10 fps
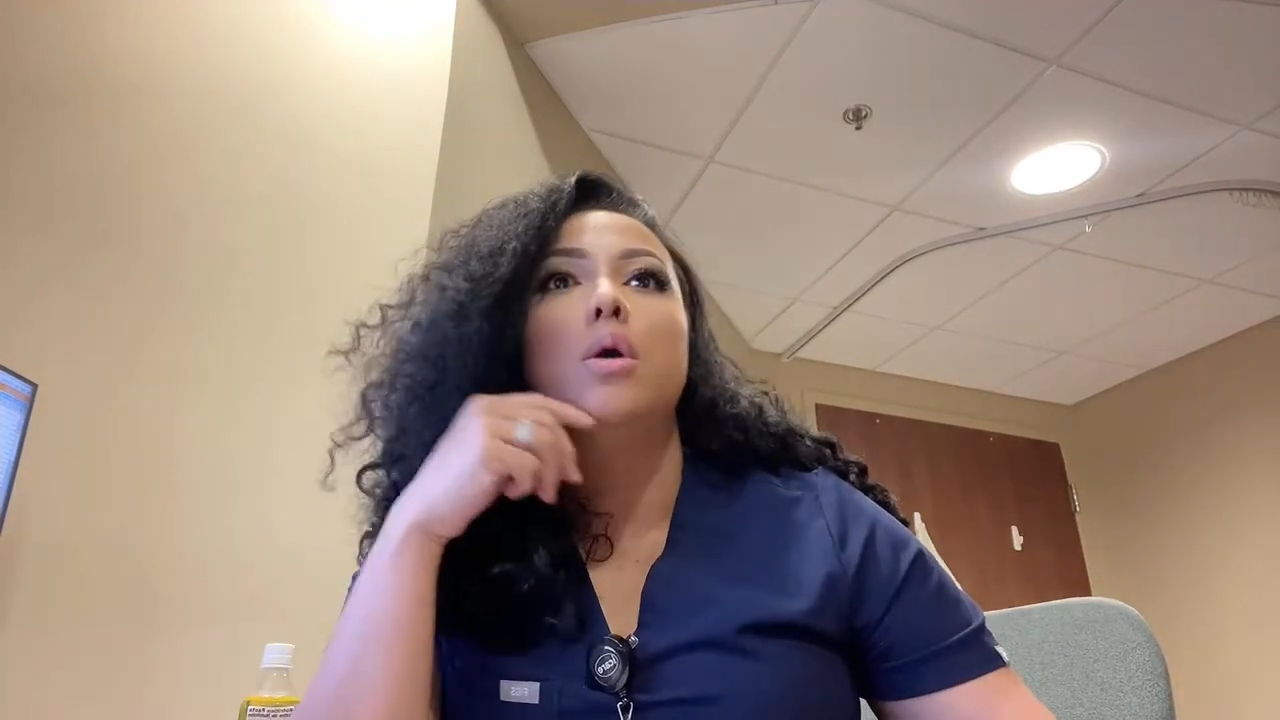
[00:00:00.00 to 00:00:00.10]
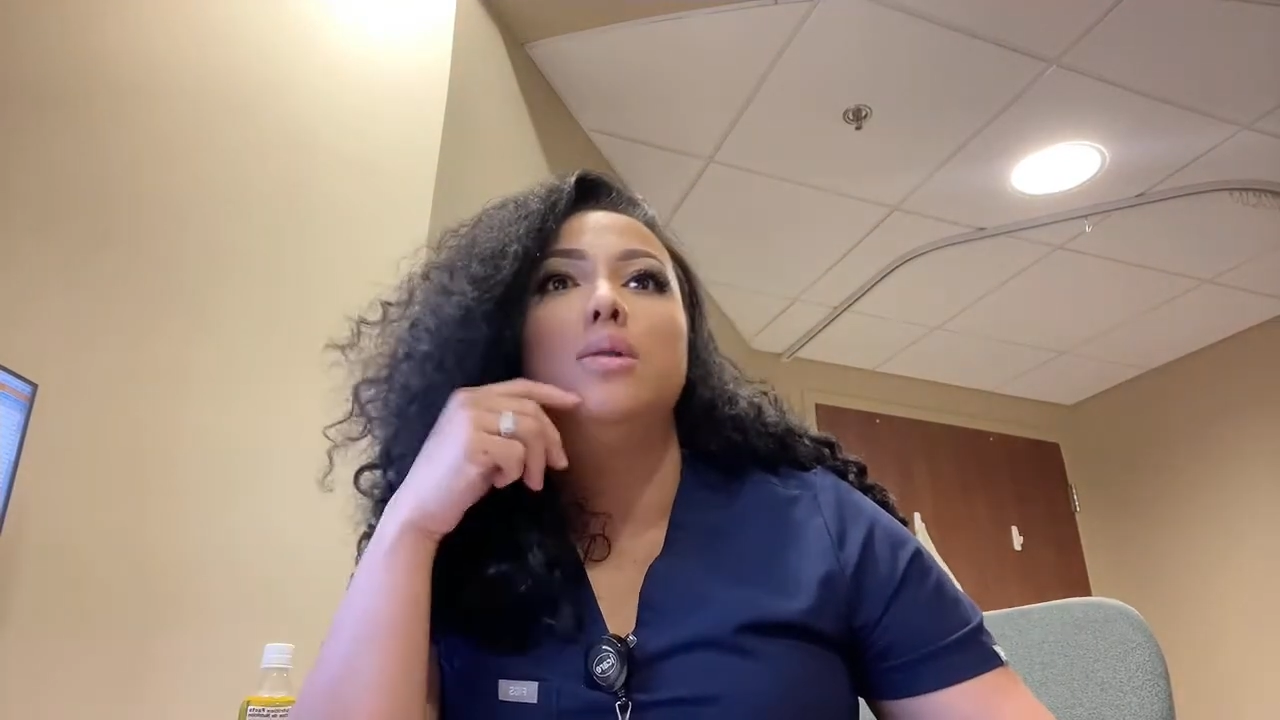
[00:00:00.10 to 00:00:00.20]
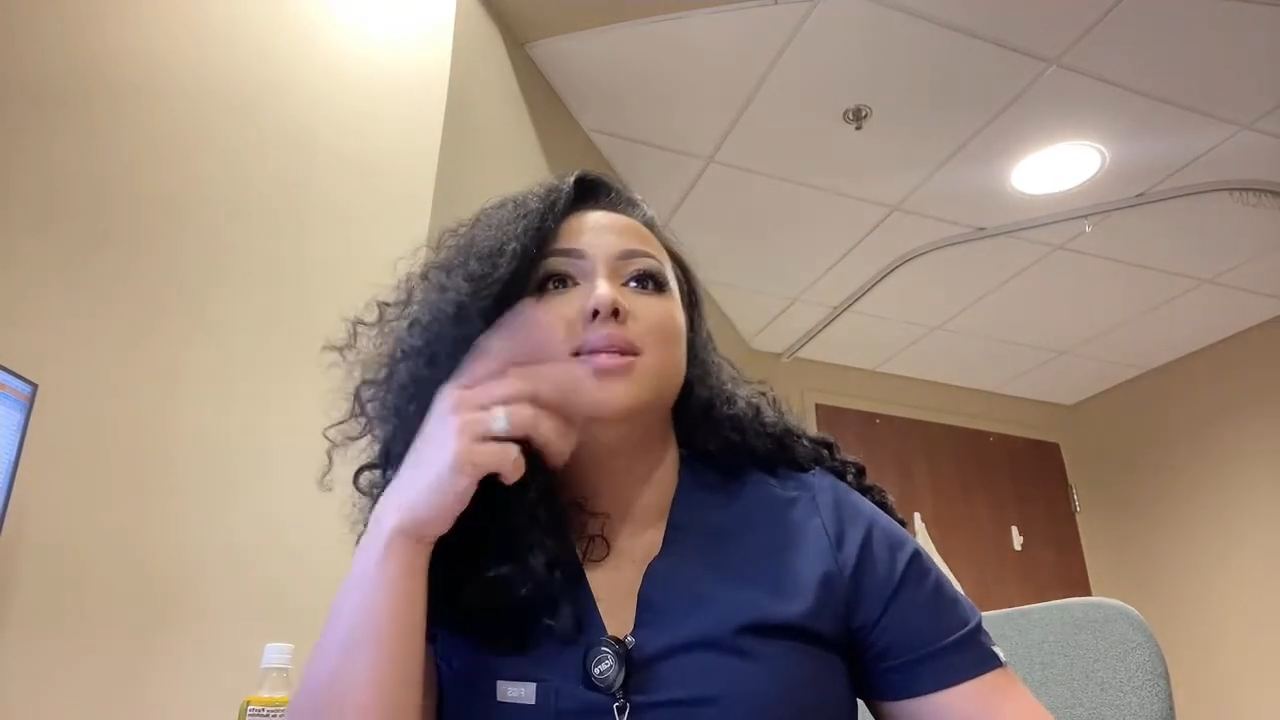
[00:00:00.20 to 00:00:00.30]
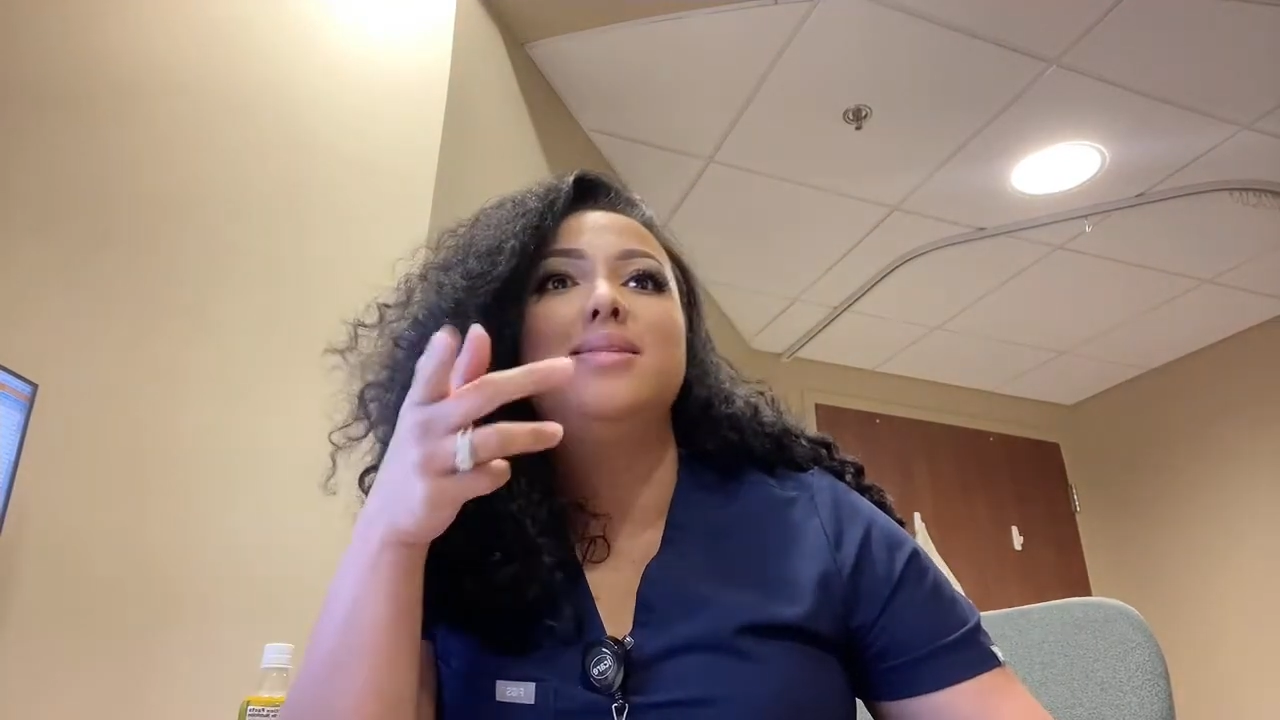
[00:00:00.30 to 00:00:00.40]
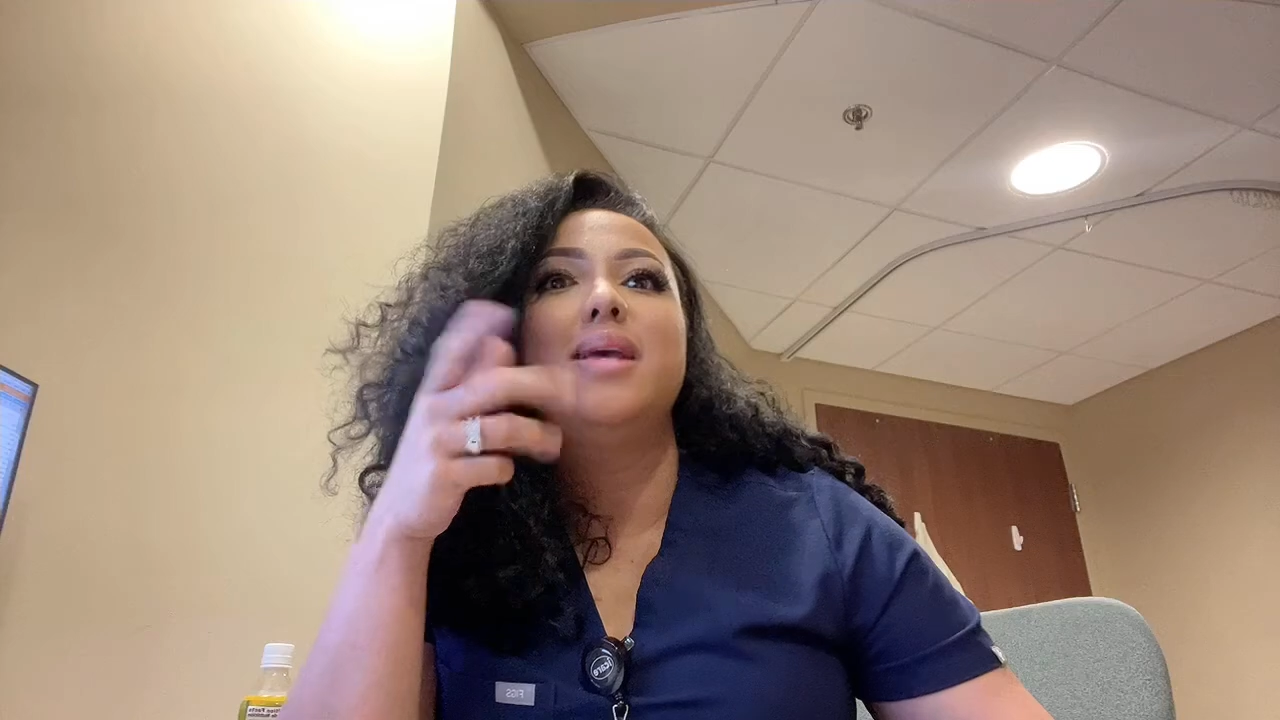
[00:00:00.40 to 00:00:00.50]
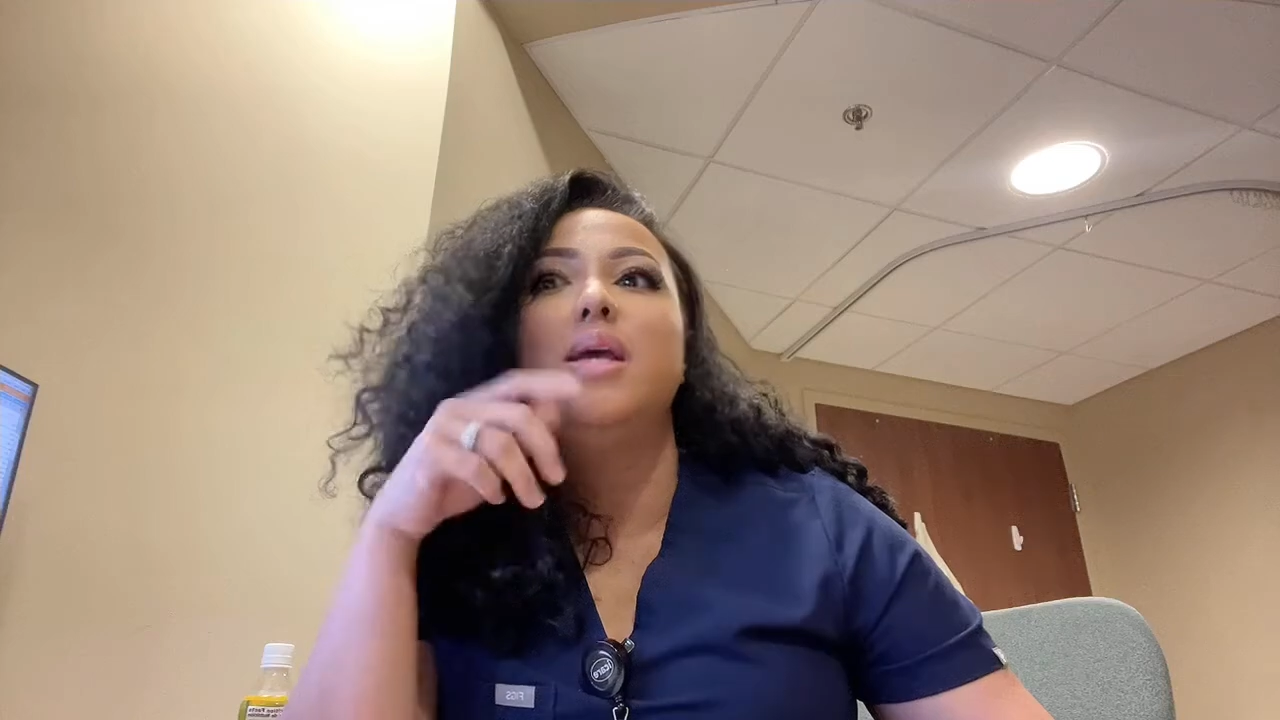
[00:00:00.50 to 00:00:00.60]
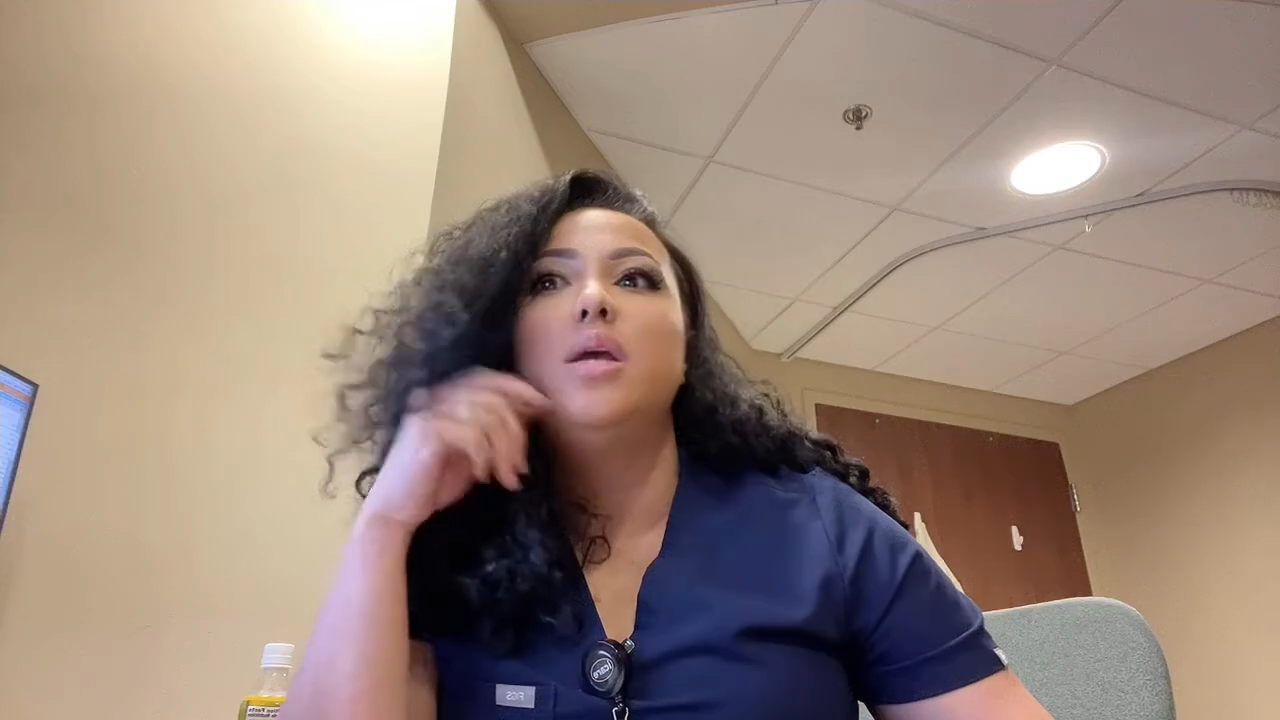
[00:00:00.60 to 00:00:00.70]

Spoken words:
let's say